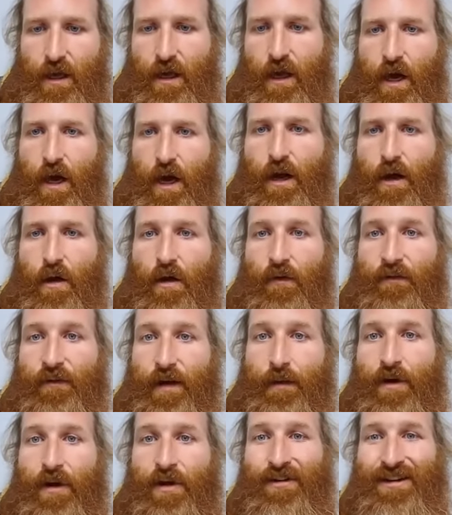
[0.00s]
I know her
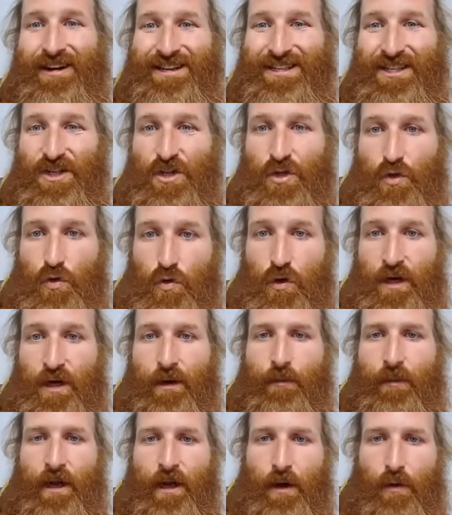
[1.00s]
family are
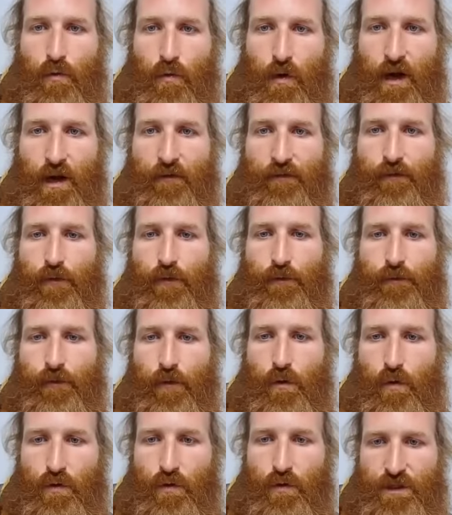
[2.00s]
extremely grateful for
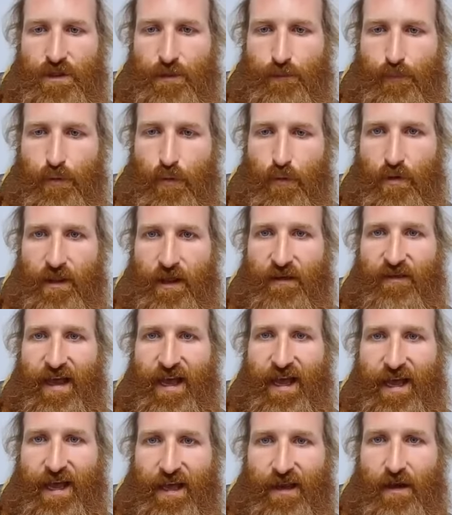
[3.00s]
all the support they've
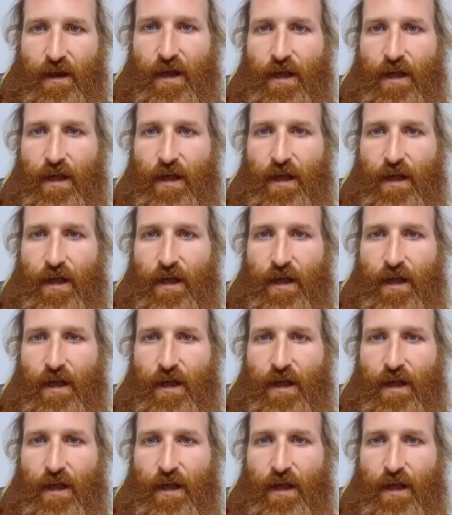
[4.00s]
had.